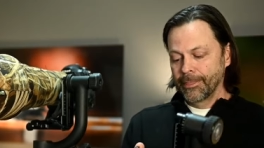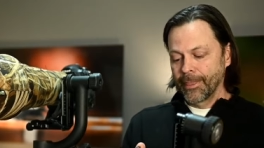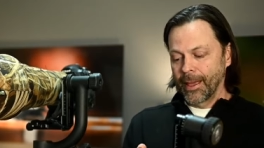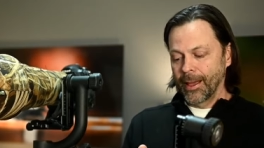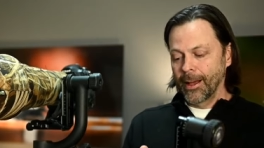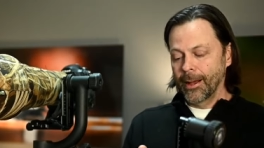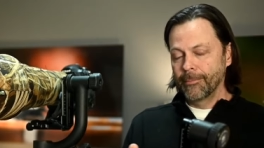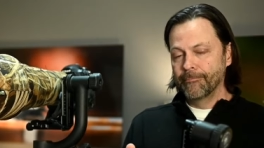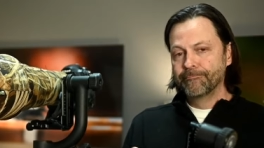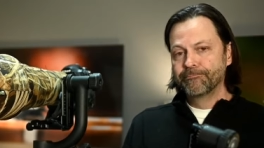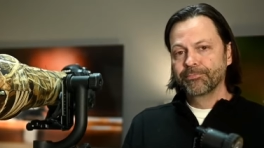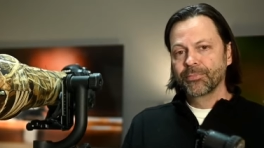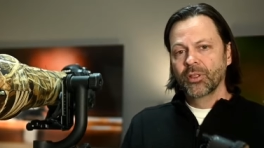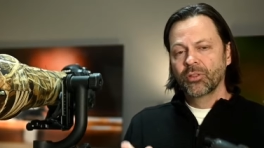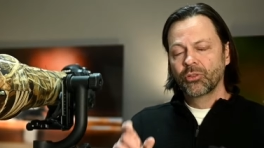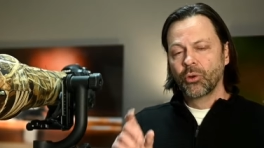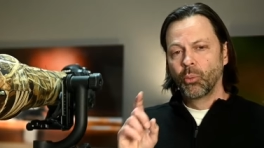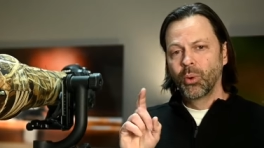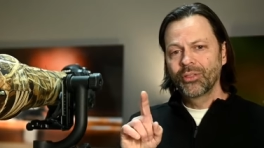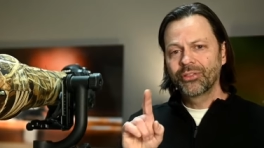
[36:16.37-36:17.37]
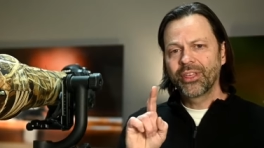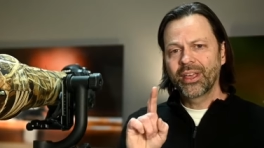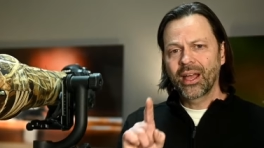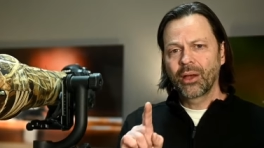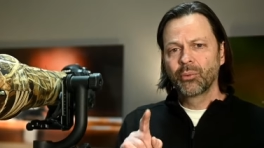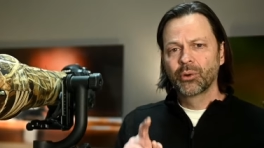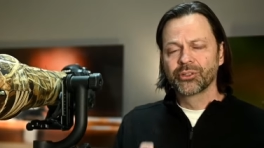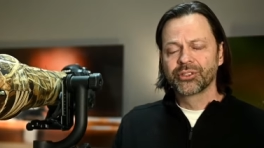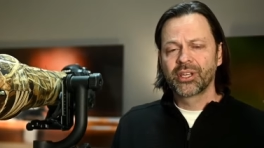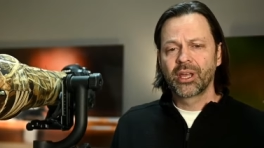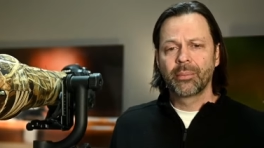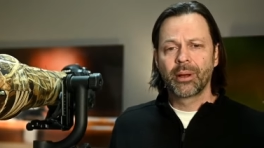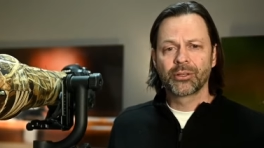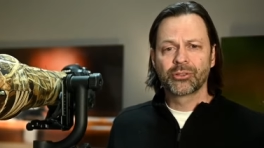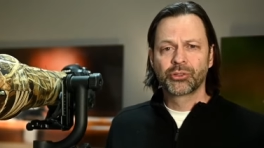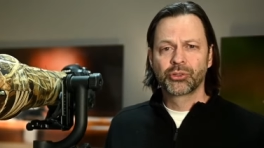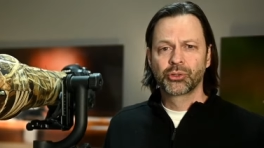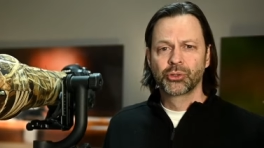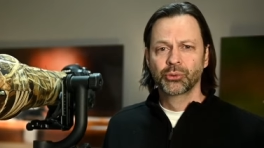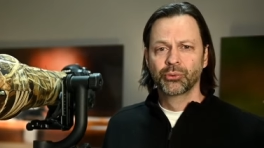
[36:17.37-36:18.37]
Um, the one thing I will say about
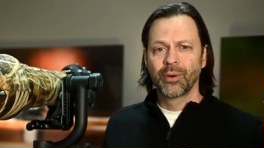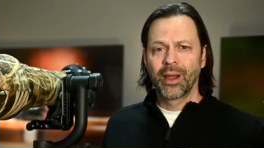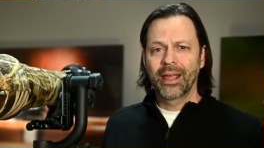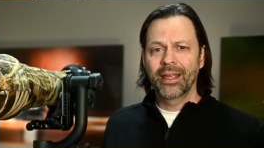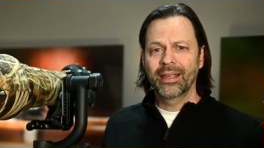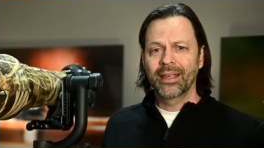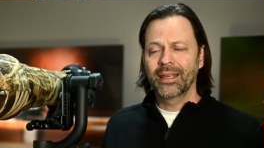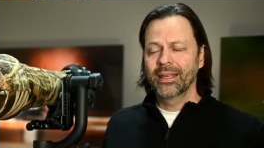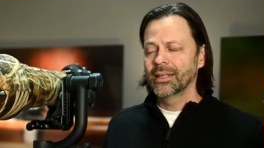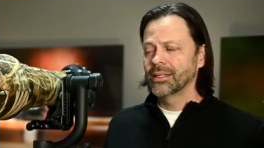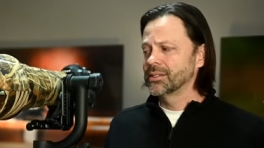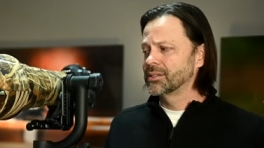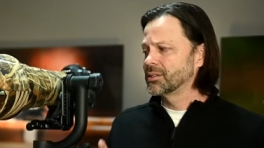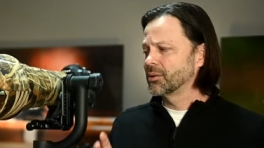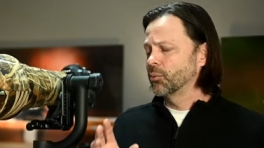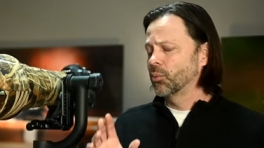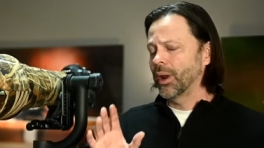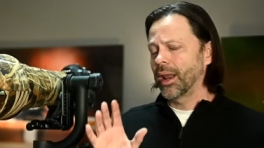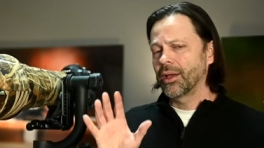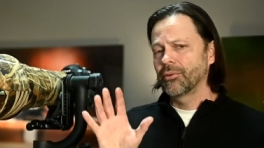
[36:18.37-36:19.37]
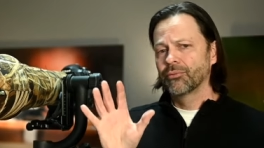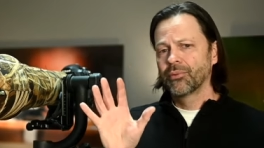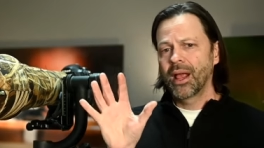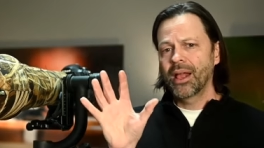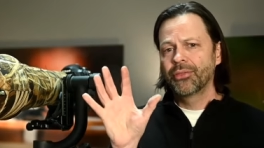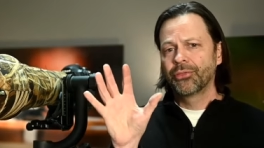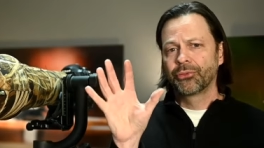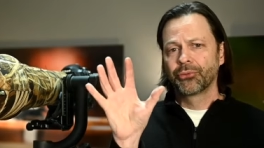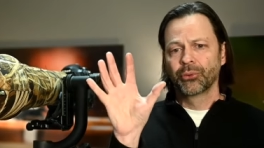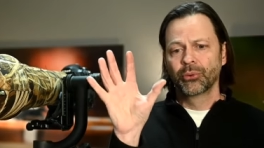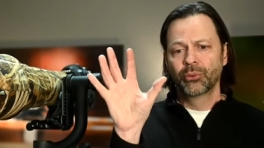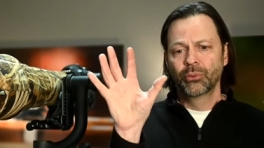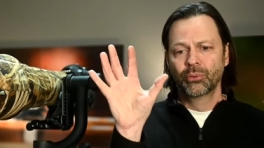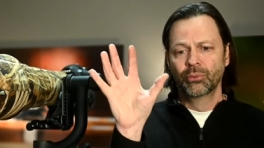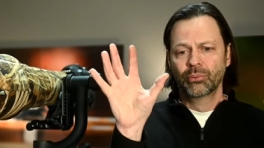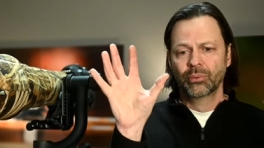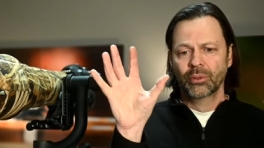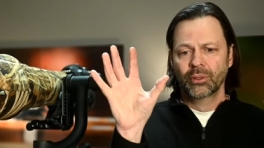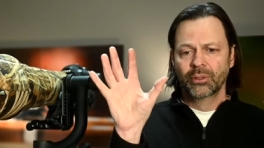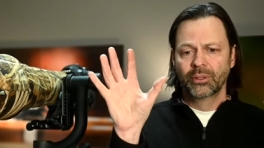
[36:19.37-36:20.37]
Sirui is when I read
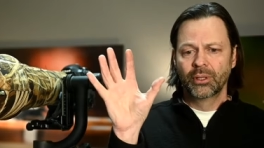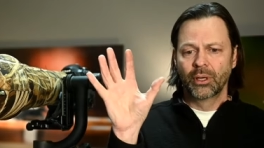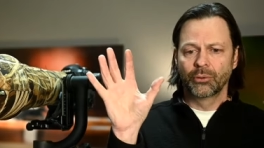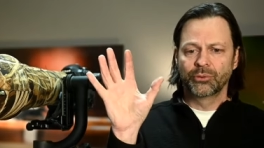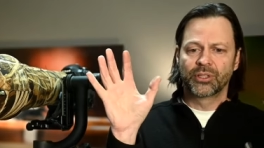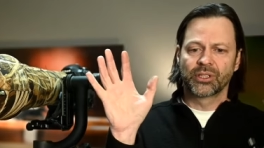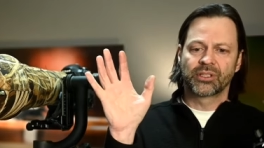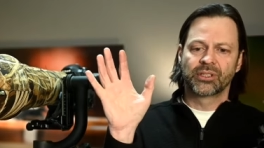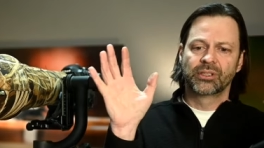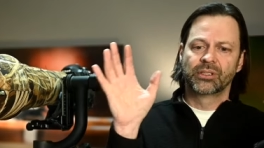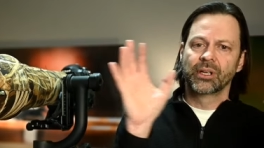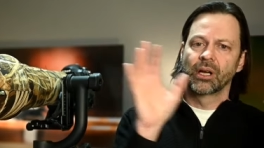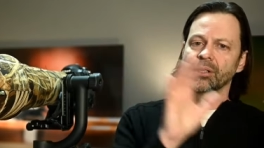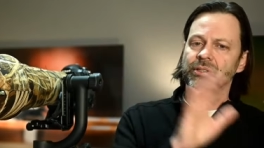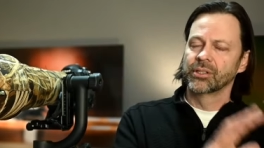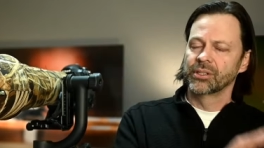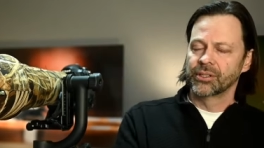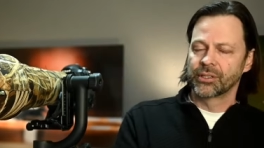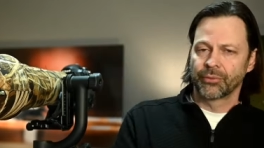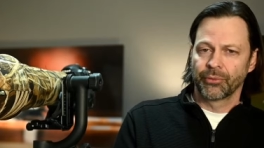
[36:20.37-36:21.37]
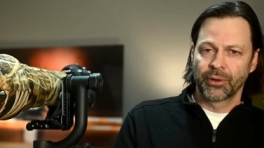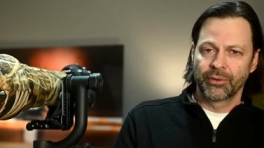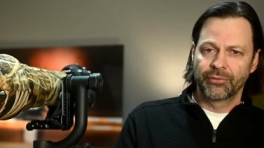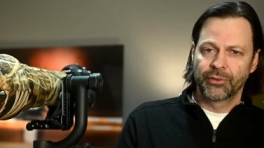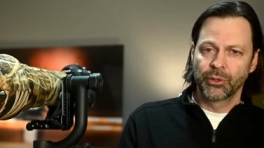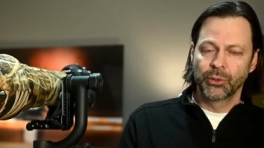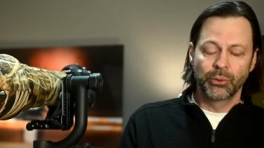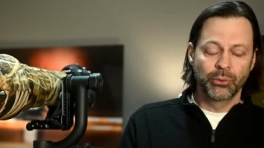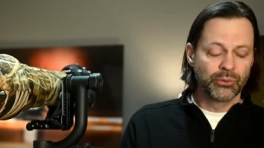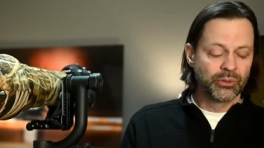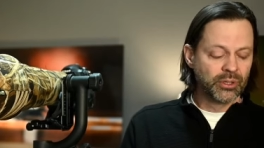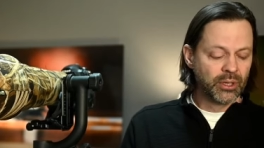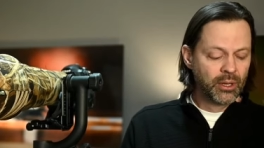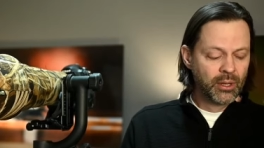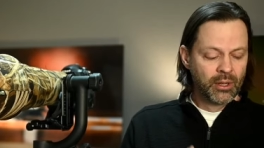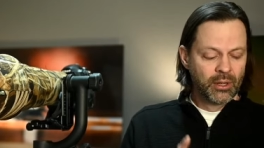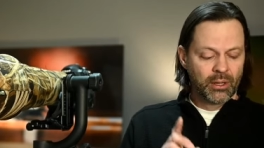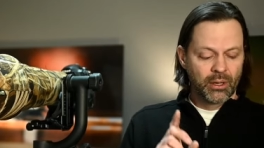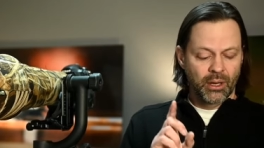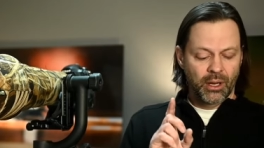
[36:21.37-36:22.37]
through, you know, just dozens of reviews,
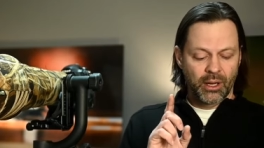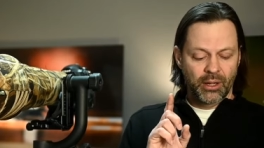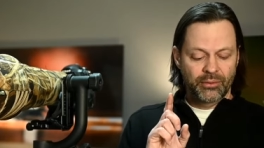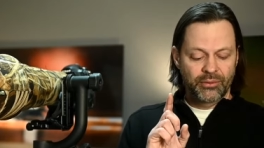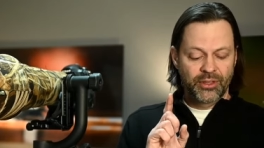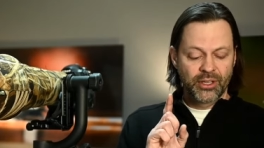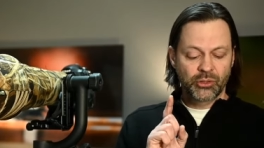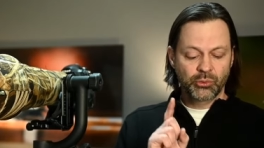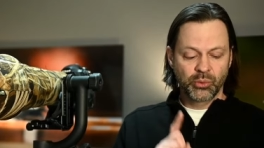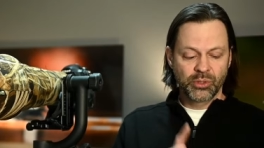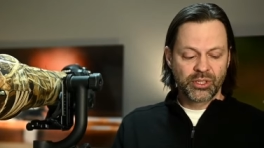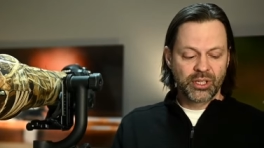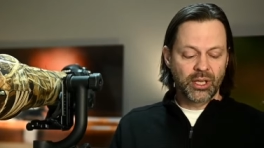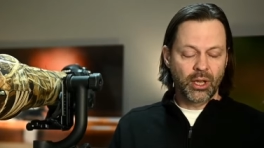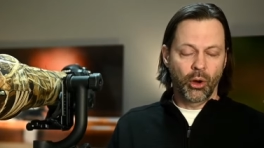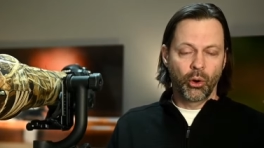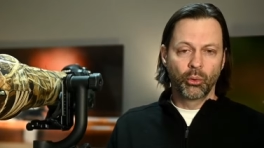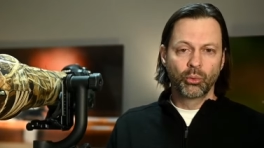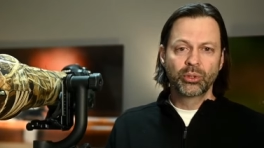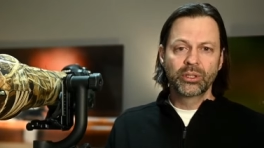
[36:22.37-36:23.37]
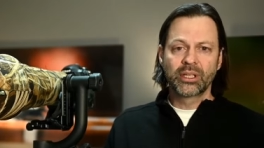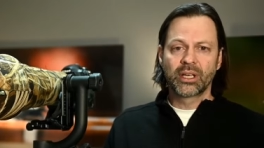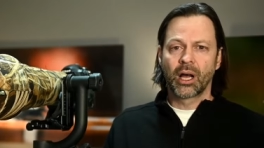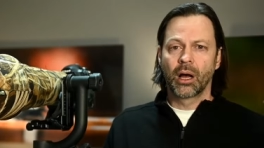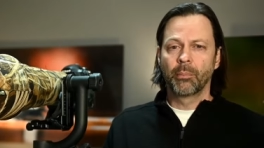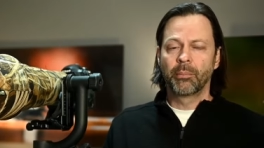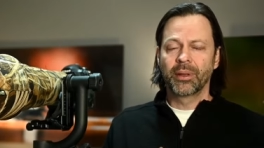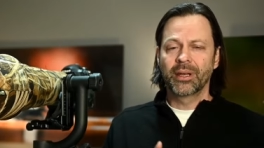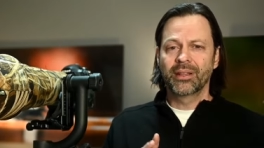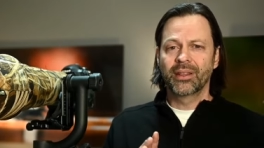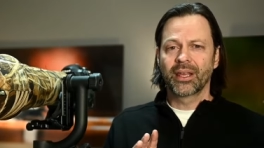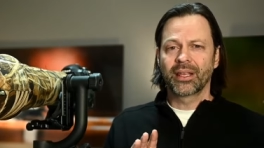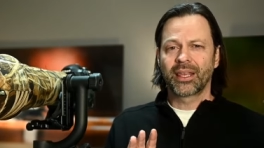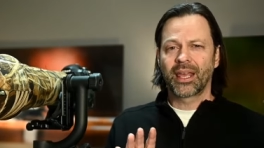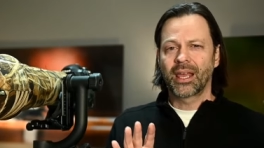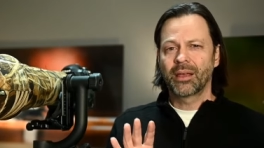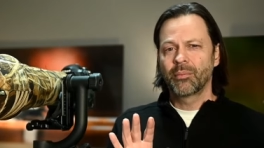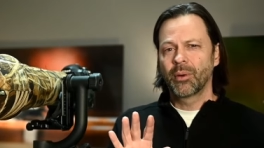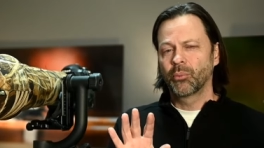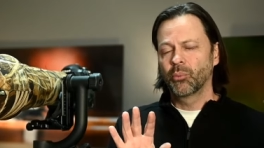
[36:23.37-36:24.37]
uh, this was the only company that
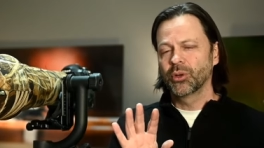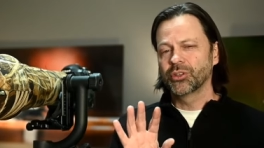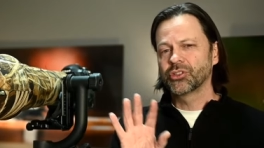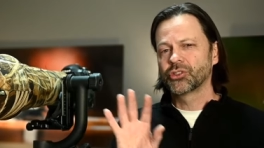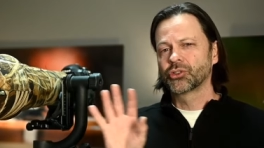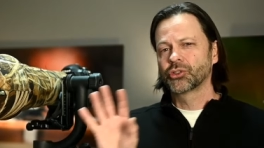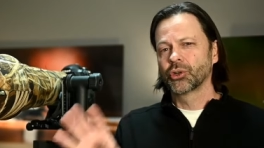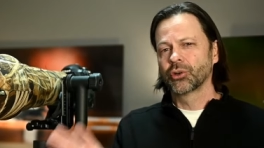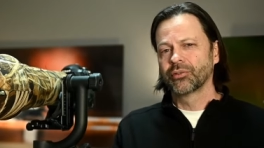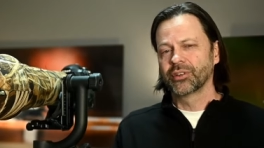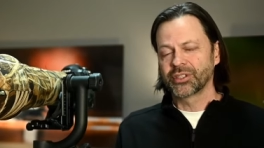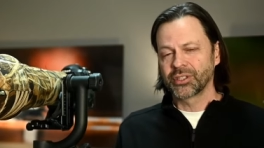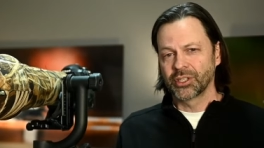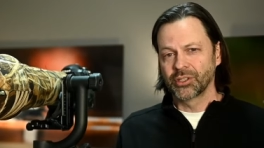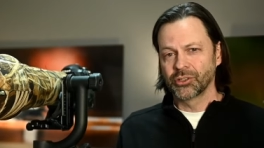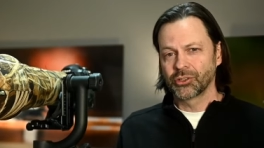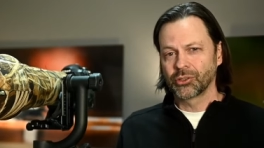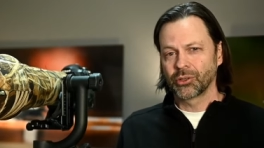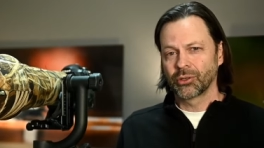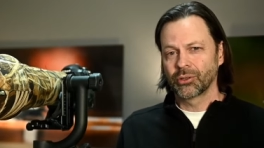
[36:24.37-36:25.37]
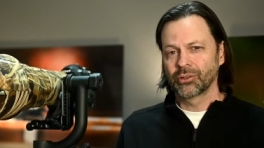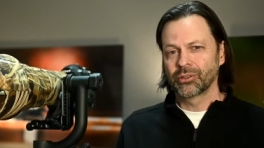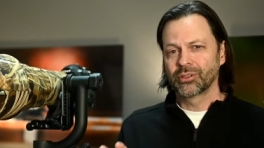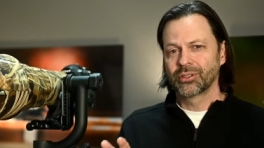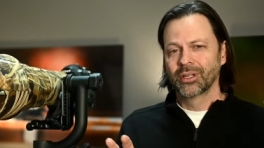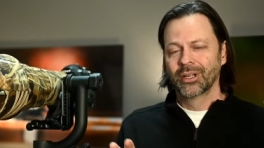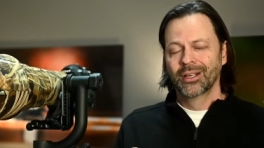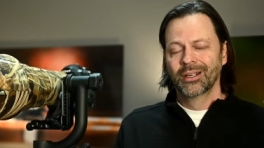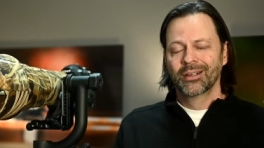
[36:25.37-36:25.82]
came up with service concerns